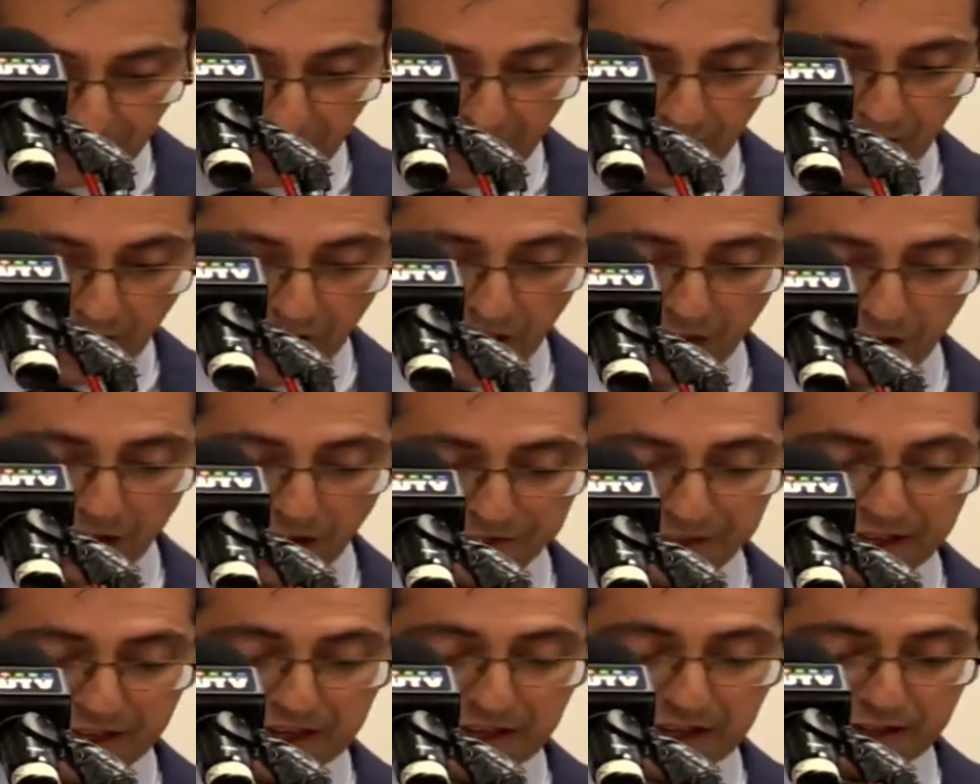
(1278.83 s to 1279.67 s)
And I think
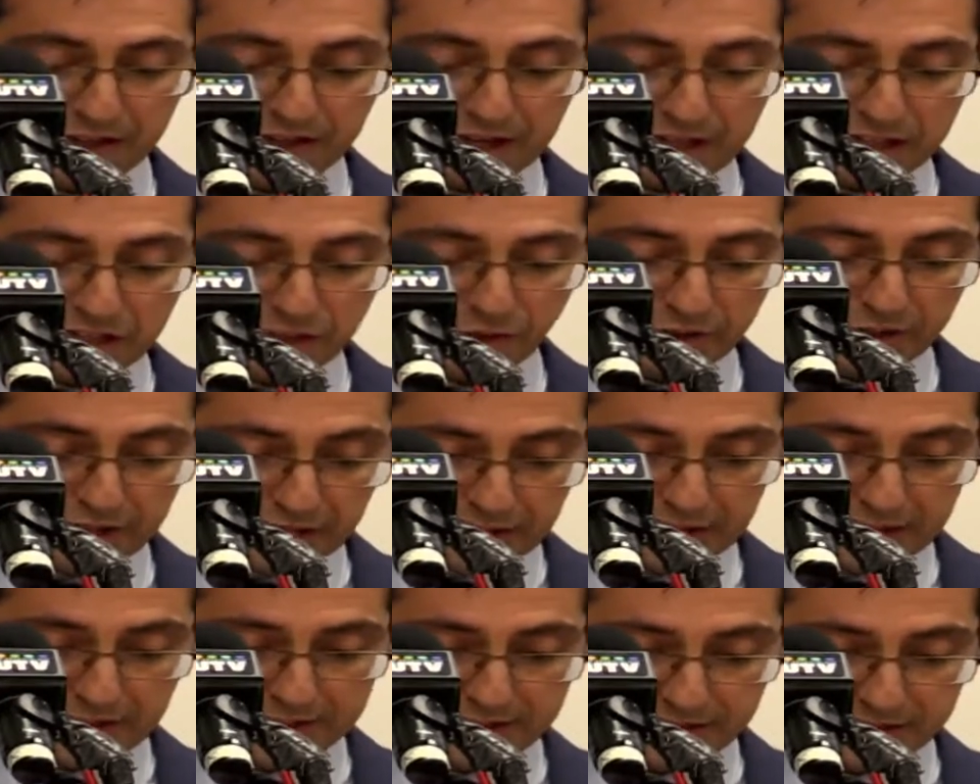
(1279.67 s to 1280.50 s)
it leads to an
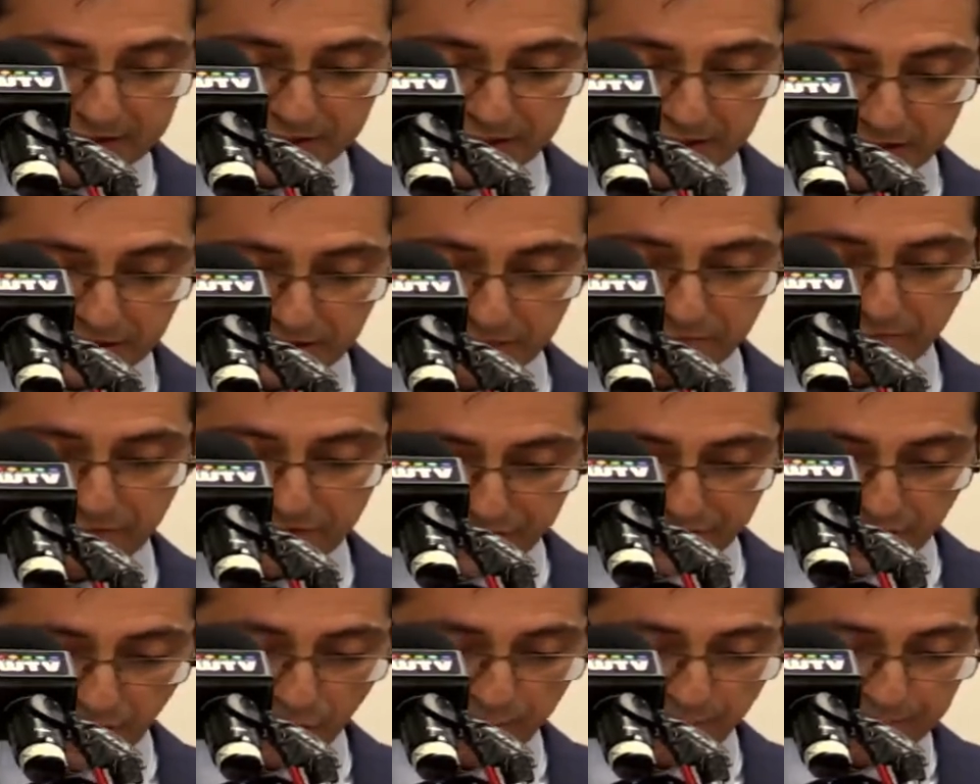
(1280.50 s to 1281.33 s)
inconsistent result
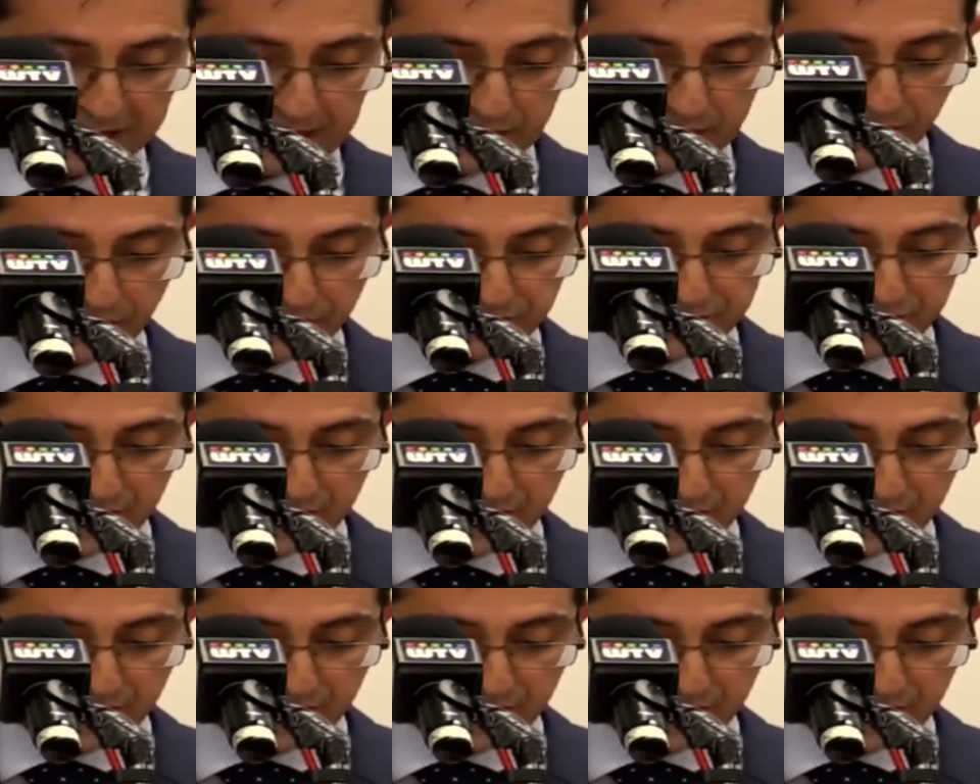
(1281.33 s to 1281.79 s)
because